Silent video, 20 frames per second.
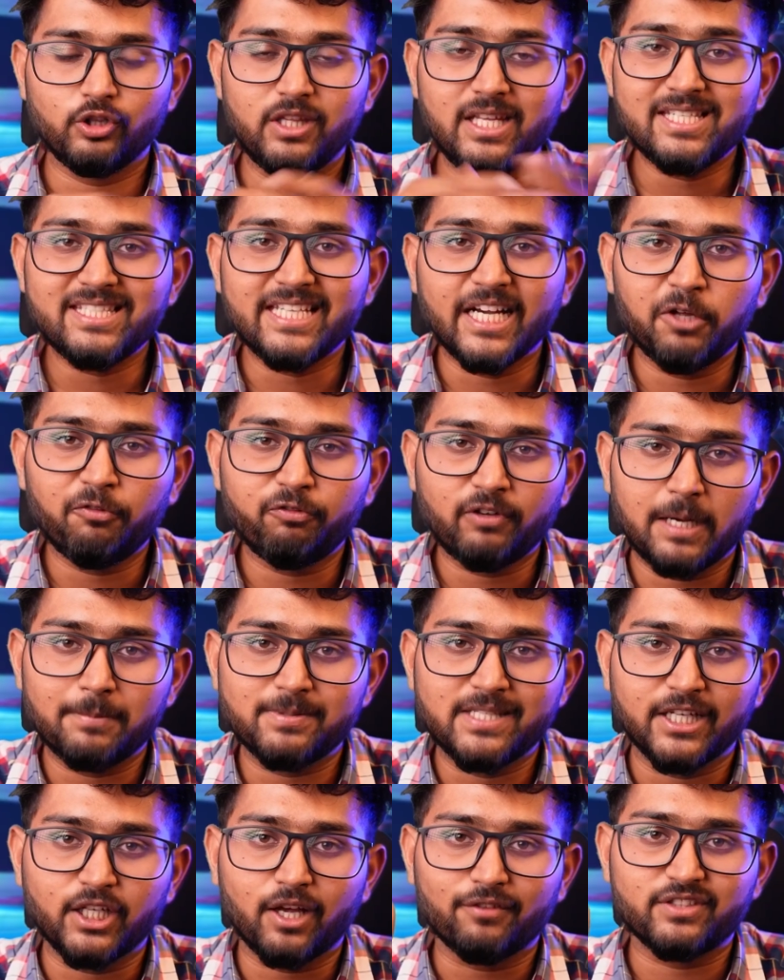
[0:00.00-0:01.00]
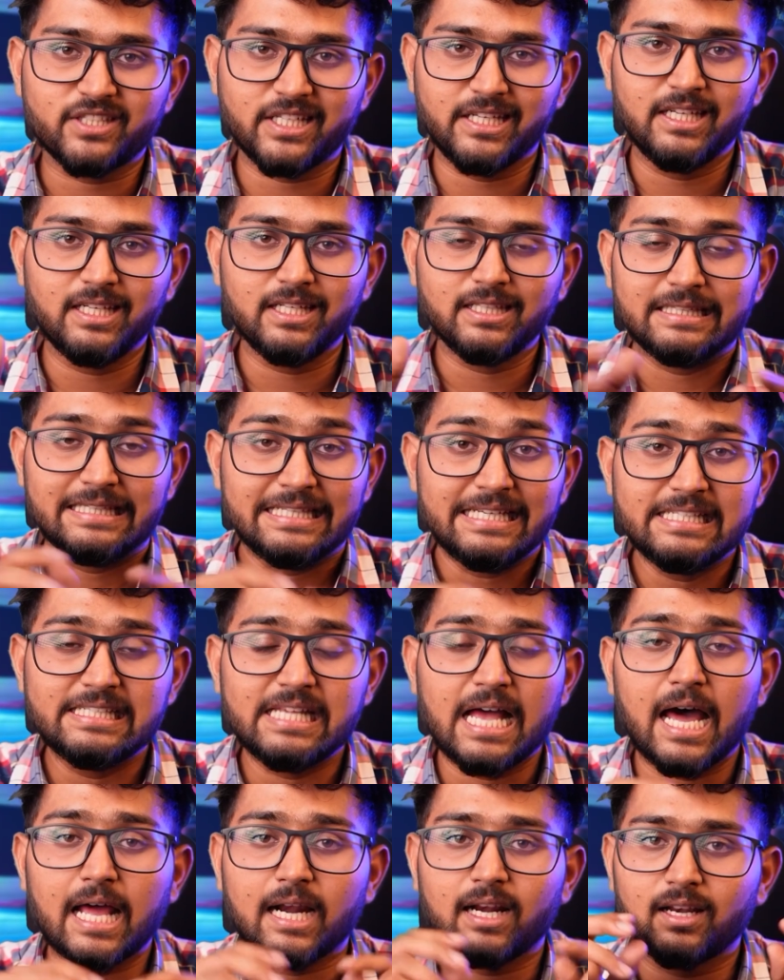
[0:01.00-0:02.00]
these set of clips that you have seen, these
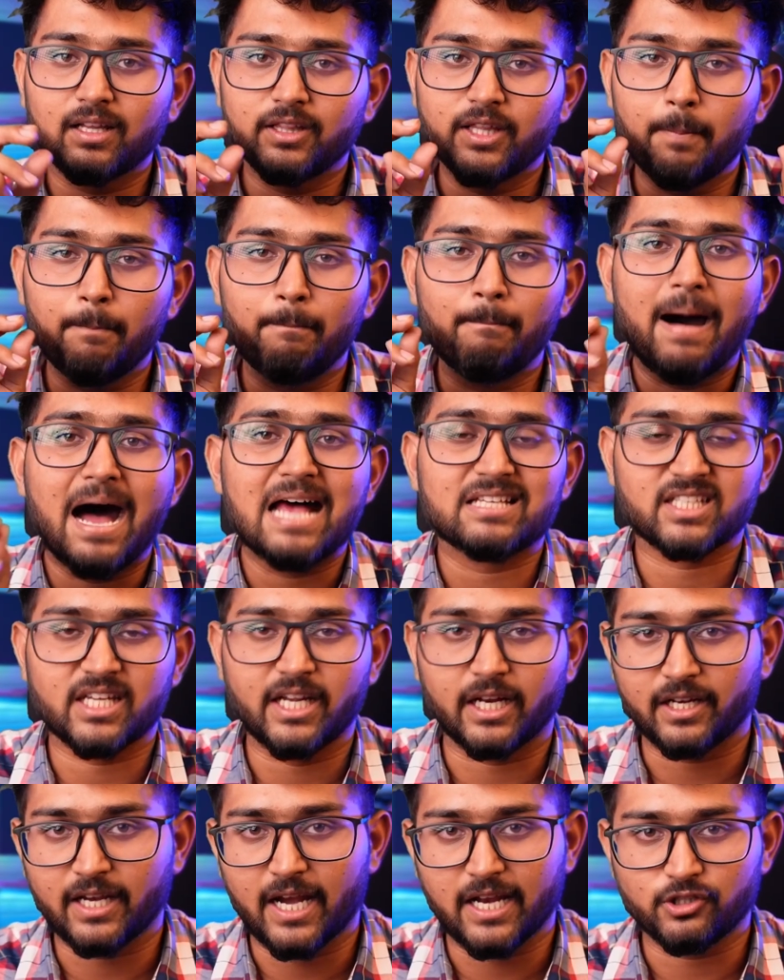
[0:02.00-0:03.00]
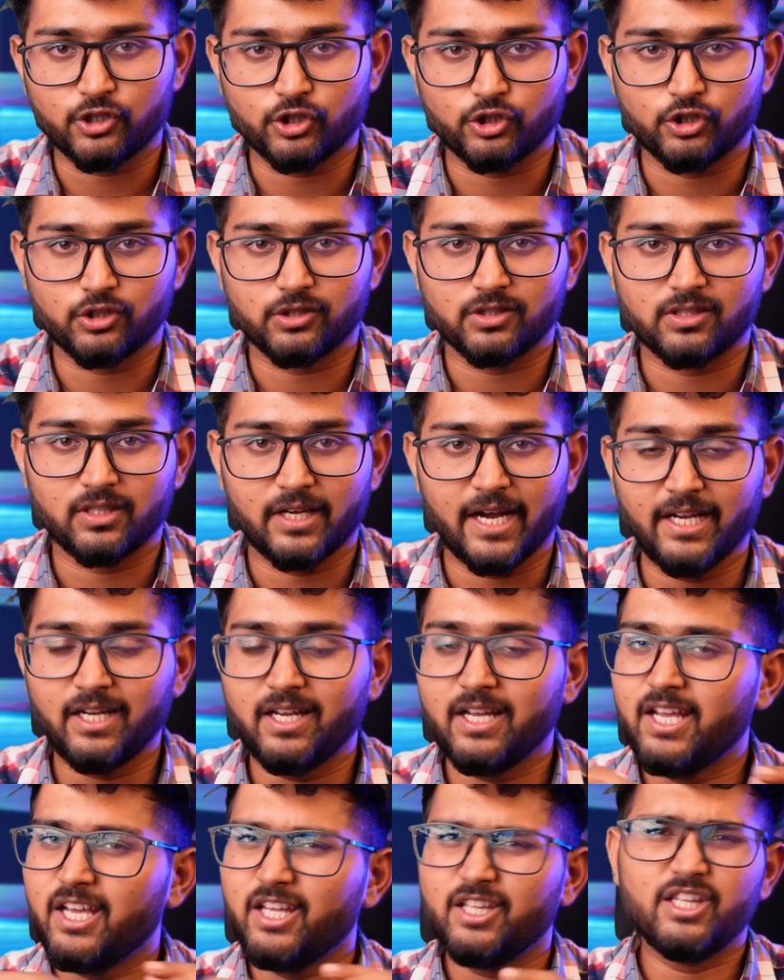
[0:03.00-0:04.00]
are the masking transitions,
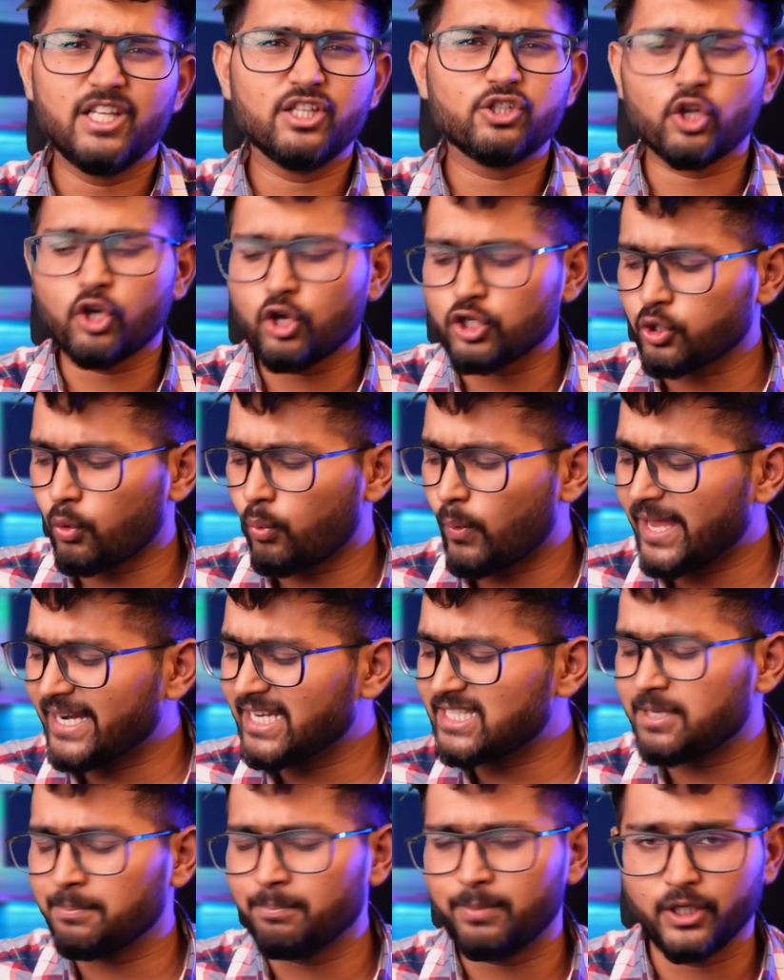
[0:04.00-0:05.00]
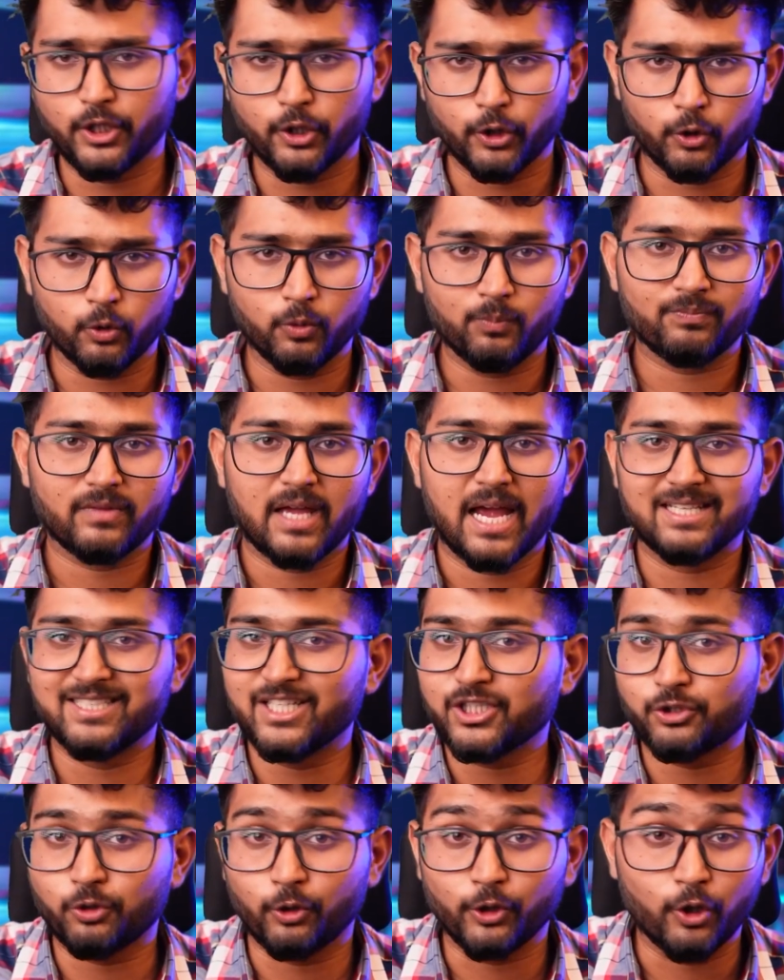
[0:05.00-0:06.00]
right? These are also very simple to do. I'll
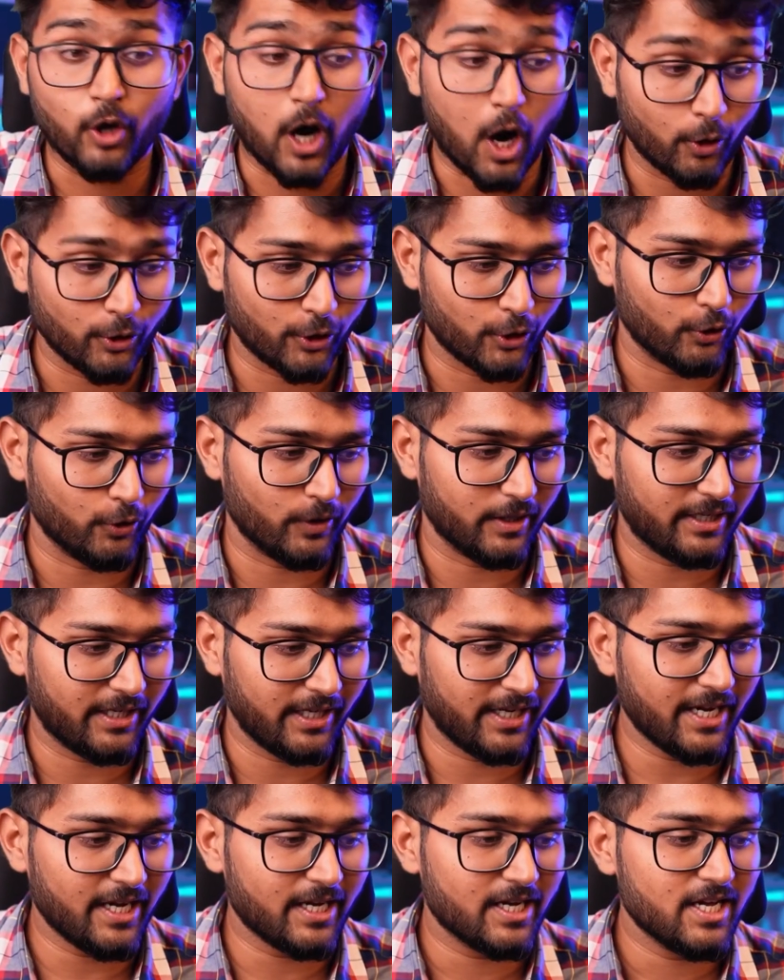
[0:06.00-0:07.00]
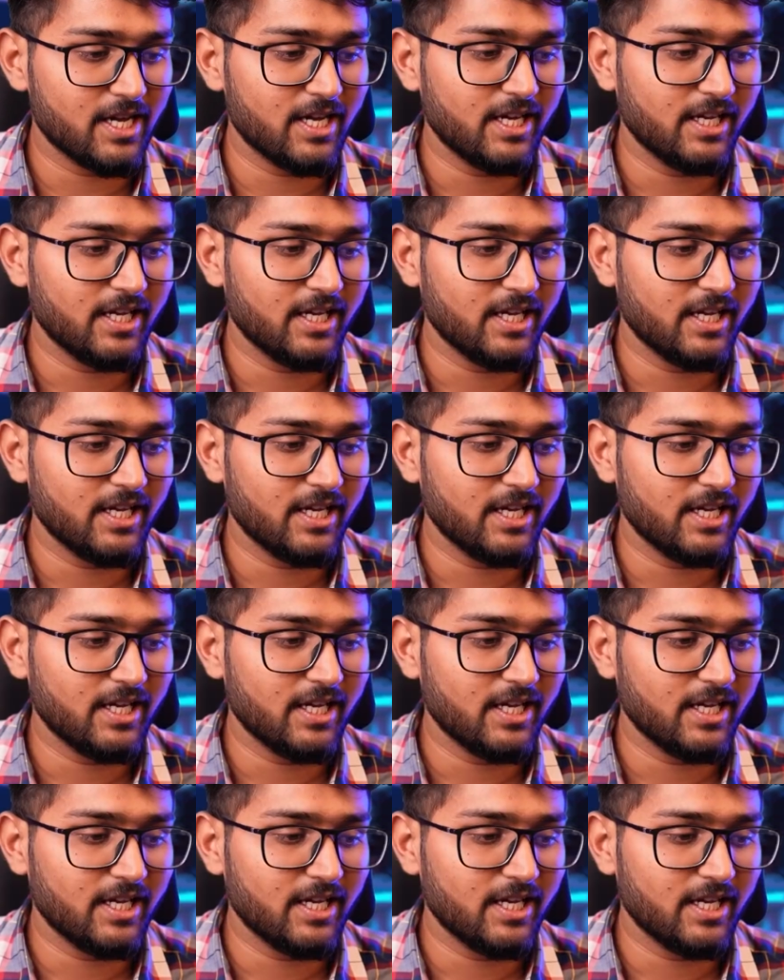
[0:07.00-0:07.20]
just show you how to do it, okay?